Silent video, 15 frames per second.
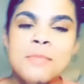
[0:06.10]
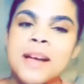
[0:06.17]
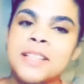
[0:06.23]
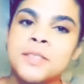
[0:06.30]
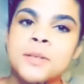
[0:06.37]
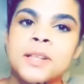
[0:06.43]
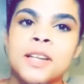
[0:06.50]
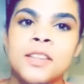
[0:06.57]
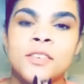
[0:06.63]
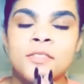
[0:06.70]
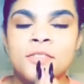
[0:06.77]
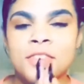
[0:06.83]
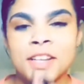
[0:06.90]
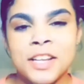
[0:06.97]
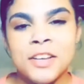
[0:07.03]
another
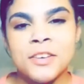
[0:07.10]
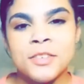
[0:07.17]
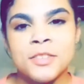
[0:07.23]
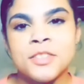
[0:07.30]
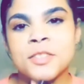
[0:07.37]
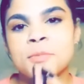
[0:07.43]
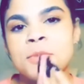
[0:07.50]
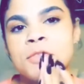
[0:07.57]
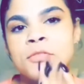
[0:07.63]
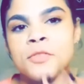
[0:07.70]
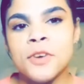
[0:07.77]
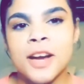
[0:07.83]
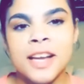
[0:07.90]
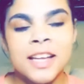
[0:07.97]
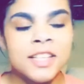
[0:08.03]
video. So before I
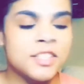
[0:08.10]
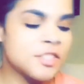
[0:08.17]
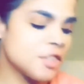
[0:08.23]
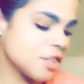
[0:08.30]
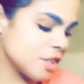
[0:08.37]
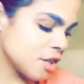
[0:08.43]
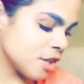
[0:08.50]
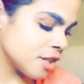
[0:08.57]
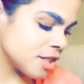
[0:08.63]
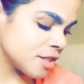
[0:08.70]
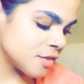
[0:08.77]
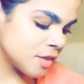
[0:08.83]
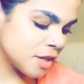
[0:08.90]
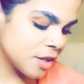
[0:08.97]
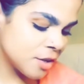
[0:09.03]
get started on this
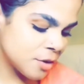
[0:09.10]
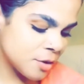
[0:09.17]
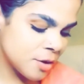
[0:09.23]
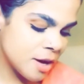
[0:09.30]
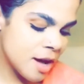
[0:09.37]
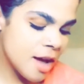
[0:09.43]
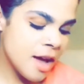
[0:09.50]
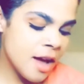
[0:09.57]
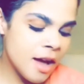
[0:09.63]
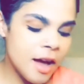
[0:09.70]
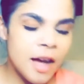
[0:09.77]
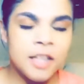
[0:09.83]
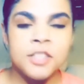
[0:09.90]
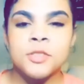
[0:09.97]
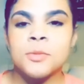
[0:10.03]
video, I just
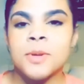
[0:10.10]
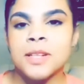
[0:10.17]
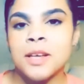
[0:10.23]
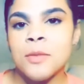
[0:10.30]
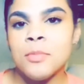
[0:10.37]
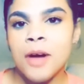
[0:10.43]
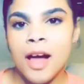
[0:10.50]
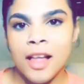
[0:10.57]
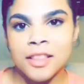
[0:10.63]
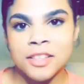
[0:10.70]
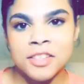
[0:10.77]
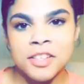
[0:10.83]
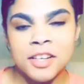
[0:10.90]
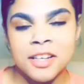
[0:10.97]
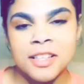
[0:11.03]
want to
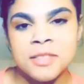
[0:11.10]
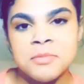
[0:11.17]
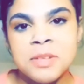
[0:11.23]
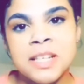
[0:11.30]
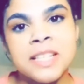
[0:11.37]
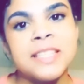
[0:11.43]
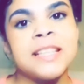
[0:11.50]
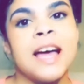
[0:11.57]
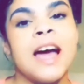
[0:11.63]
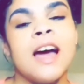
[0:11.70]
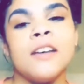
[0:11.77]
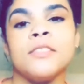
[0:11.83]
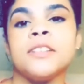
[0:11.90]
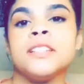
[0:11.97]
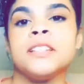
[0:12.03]
apologize because I haven't
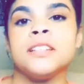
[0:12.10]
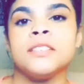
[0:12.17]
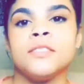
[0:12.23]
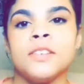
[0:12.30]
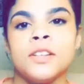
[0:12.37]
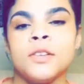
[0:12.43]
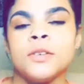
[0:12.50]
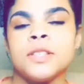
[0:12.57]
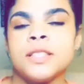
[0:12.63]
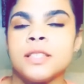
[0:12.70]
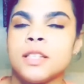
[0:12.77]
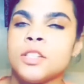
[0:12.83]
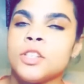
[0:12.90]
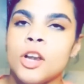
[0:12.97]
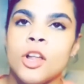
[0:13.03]
done a video in such a
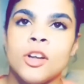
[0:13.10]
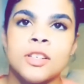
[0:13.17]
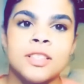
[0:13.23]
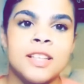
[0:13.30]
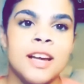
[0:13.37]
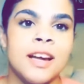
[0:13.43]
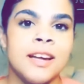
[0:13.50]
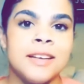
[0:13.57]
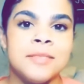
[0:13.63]
long time.